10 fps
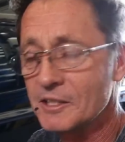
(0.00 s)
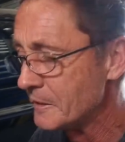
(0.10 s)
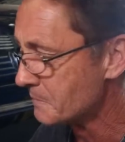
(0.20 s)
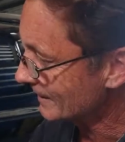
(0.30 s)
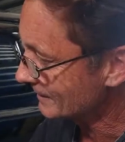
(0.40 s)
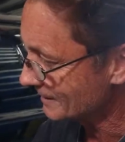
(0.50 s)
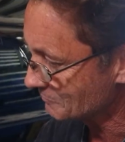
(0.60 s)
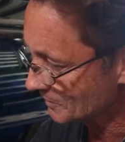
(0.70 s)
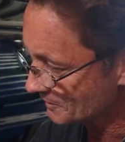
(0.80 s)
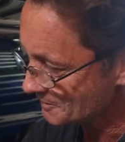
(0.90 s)
lip, and
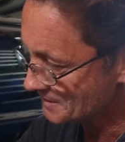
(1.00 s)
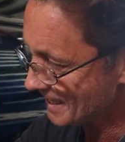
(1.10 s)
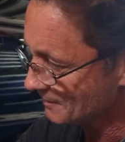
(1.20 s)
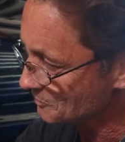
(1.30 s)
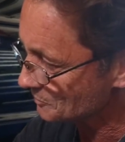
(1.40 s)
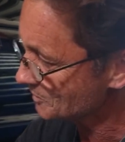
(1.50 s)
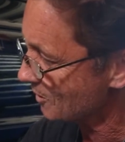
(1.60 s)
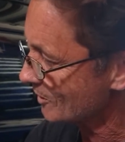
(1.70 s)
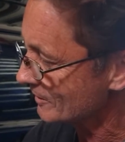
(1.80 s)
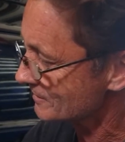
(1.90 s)
then with these hand-cooked
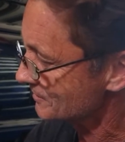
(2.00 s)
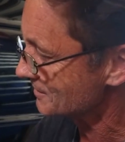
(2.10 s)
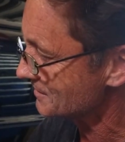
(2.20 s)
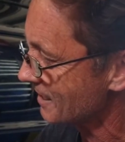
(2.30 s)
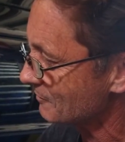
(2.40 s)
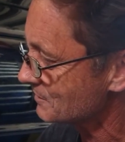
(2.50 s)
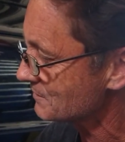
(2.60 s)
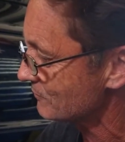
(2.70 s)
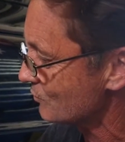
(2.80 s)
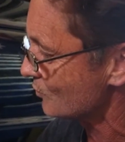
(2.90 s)
tyres, these
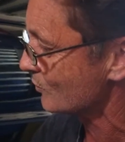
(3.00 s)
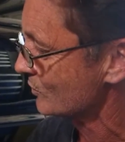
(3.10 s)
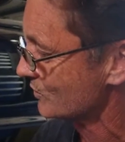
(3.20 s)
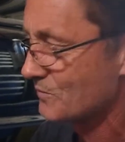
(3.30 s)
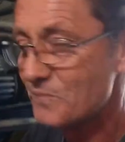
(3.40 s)
RS4s,